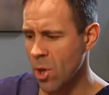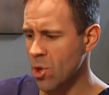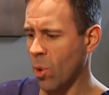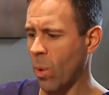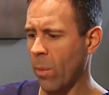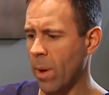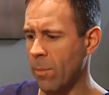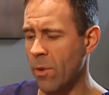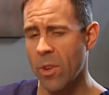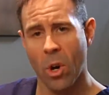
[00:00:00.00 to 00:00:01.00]
So when we
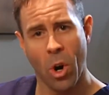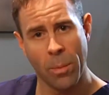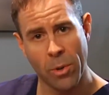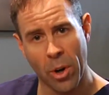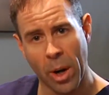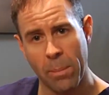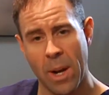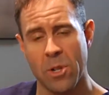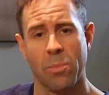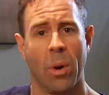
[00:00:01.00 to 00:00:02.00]
move the arm during a
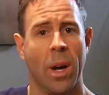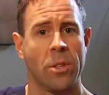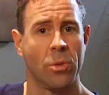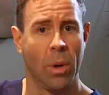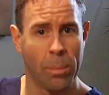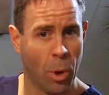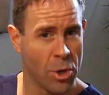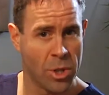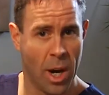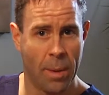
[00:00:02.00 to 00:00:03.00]
bench press or a
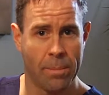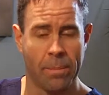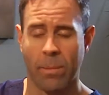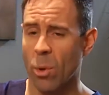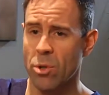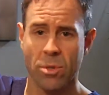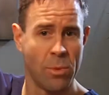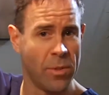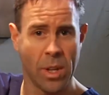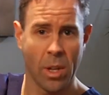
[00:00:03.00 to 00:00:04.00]
push-up, or just
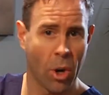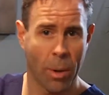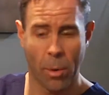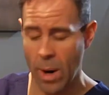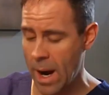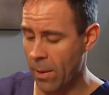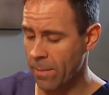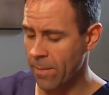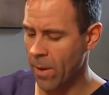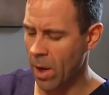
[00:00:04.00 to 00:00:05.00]
moving the arm around,
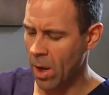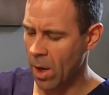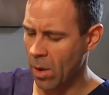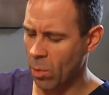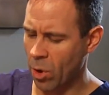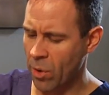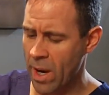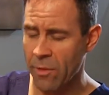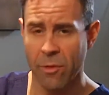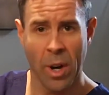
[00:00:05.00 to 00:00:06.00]
we'll create
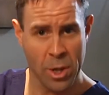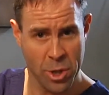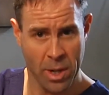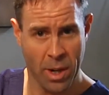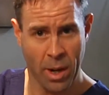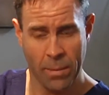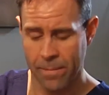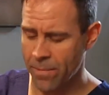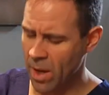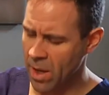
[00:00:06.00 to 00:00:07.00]
a friction here.
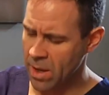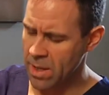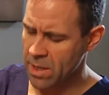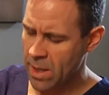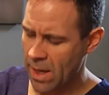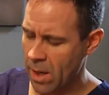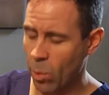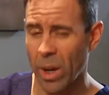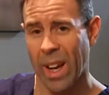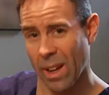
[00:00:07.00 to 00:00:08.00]
This tendon
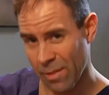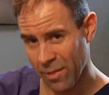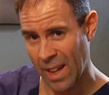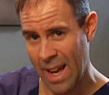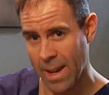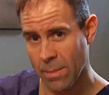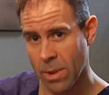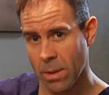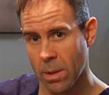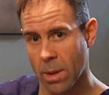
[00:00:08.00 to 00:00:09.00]
will get inflamed,
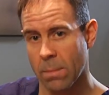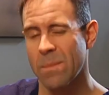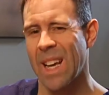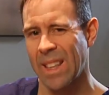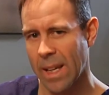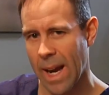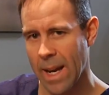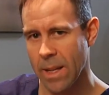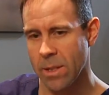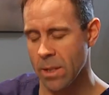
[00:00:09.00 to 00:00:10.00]

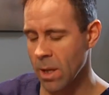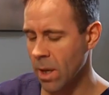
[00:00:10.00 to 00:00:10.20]
tendonitis.